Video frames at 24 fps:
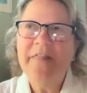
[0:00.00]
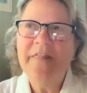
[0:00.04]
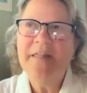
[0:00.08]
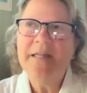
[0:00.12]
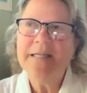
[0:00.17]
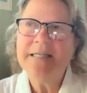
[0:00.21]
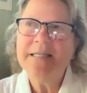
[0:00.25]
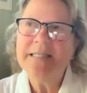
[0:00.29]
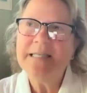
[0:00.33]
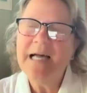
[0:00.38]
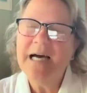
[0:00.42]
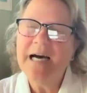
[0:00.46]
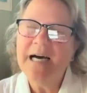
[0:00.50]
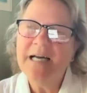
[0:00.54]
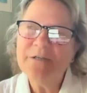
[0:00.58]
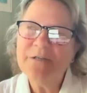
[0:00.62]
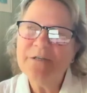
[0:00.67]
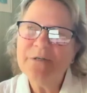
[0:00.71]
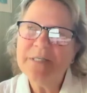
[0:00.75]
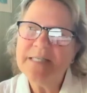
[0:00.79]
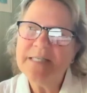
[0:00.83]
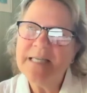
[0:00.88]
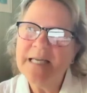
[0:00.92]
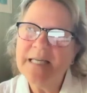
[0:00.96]
the
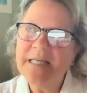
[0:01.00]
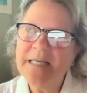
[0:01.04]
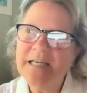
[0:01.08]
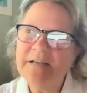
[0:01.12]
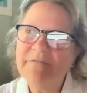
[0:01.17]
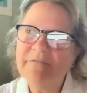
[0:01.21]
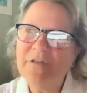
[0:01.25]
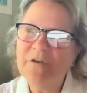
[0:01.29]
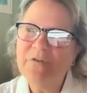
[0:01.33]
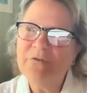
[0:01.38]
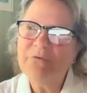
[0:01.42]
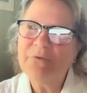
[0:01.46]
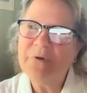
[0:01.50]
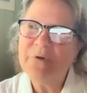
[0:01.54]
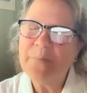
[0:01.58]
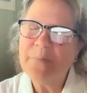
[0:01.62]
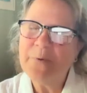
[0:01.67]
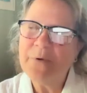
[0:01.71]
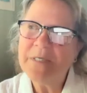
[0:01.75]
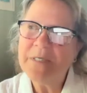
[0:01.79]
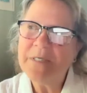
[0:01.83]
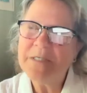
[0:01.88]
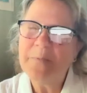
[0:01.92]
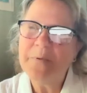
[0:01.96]
understanding of the three
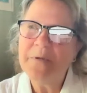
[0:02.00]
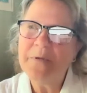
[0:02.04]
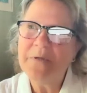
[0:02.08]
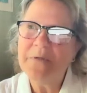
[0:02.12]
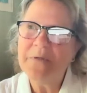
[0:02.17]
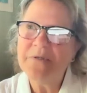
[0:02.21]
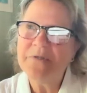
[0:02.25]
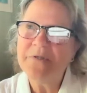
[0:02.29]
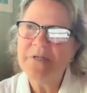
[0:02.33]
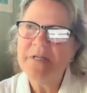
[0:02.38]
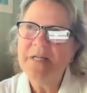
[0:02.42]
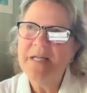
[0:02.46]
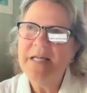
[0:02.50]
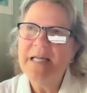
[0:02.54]
principles,